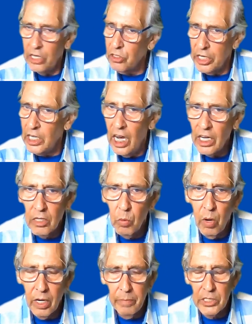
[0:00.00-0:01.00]
So you're not going to
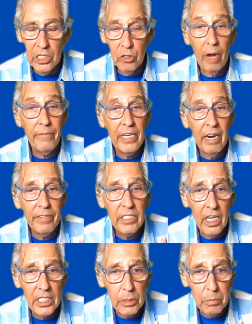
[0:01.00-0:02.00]
want to miss the show. I've never
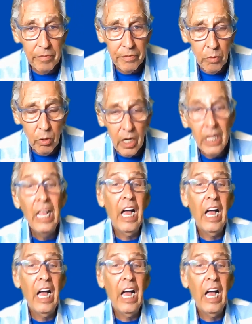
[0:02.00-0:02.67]
done this before.